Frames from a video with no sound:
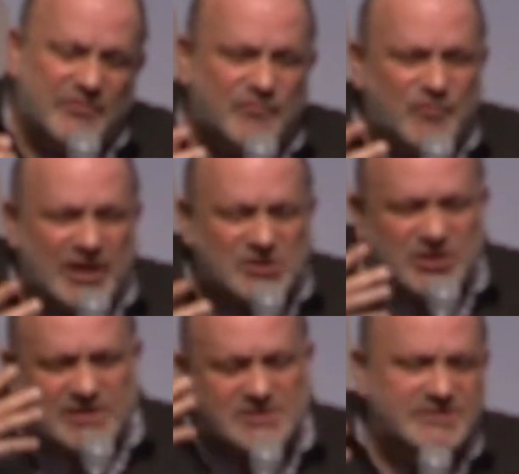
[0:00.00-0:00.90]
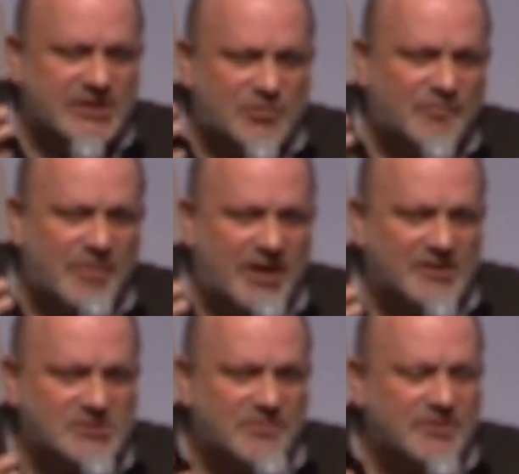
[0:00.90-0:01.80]
fragile state of mind.
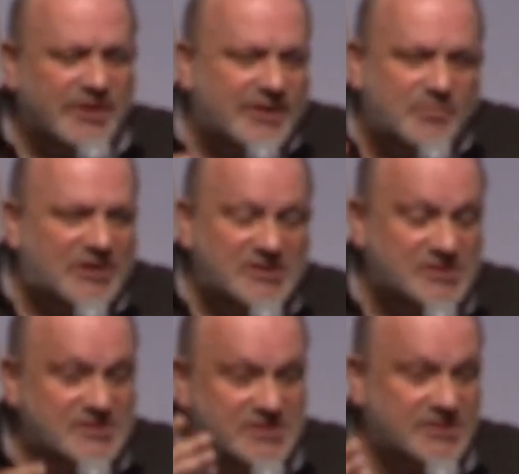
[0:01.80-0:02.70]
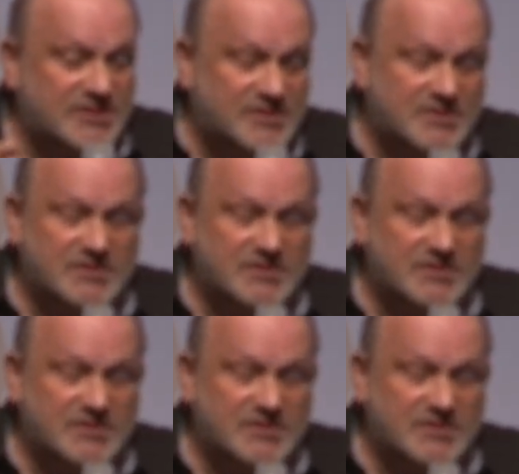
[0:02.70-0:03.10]
So I think anybody she sees,